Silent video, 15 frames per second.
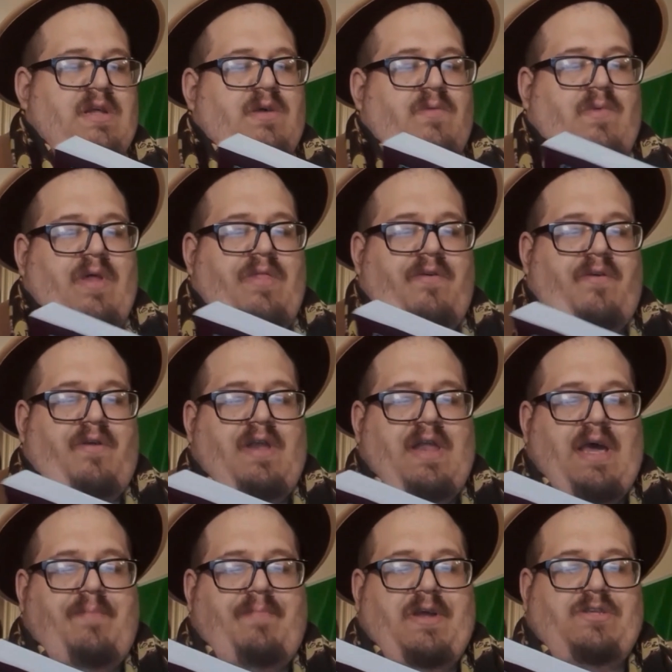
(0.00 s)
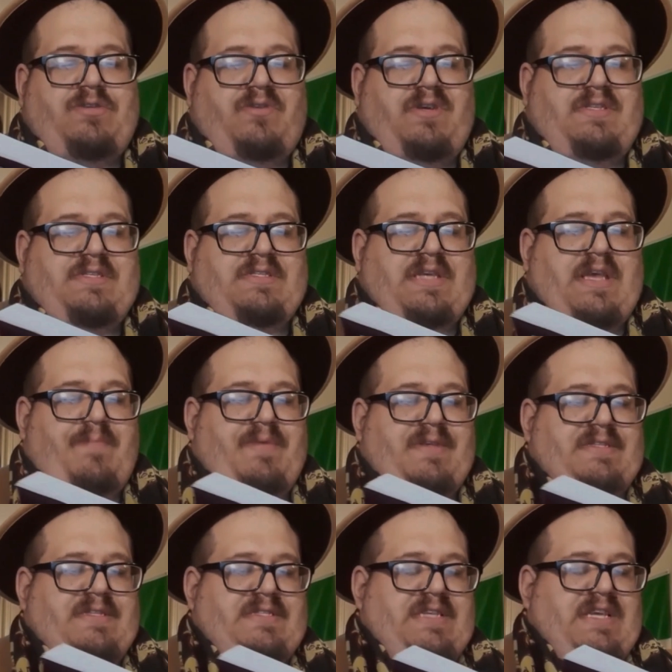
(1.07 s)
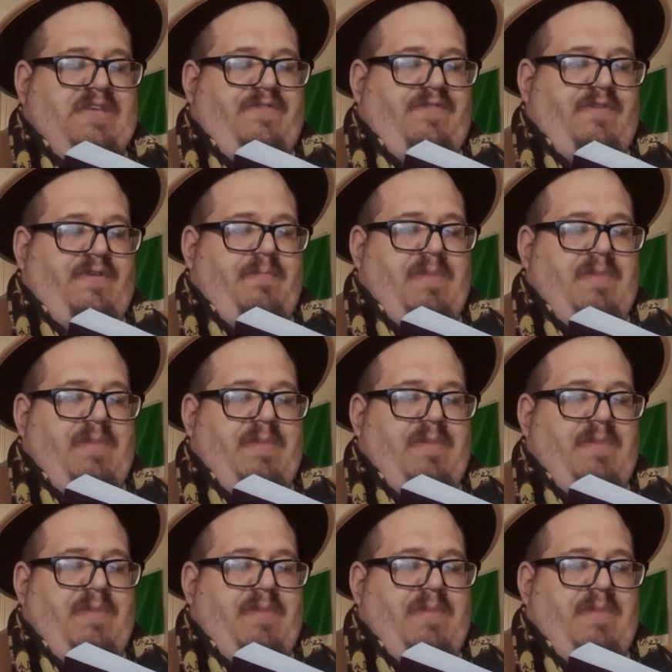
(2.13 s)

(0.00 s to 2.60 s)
whether or not my choices have been successfully